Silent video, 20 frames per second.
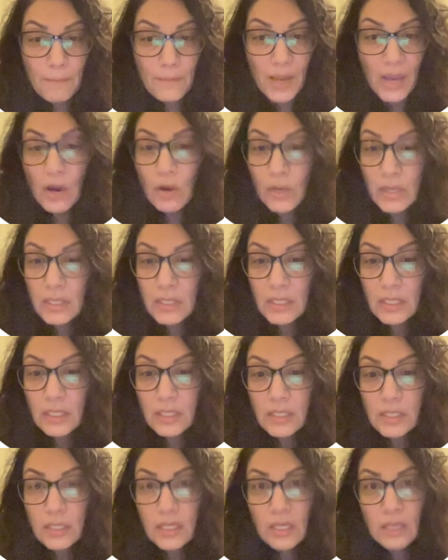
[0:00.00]
parenting
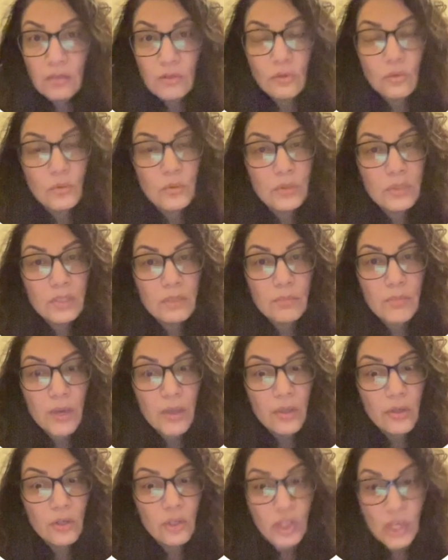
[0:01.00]
skills,
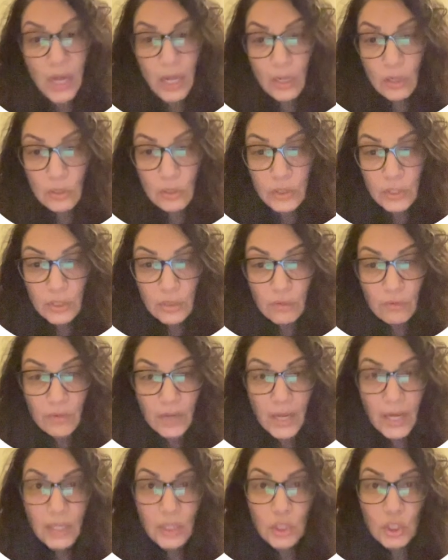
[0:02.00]
mother child
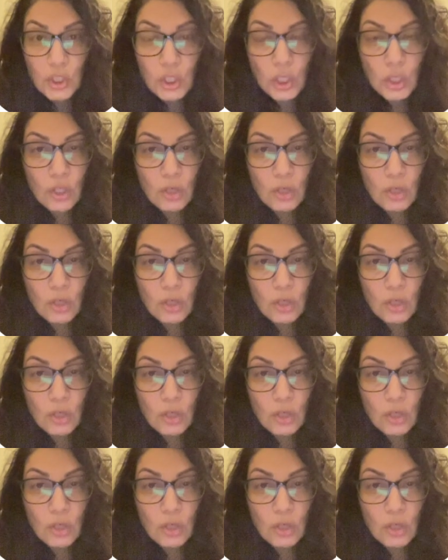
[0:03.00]
interaction,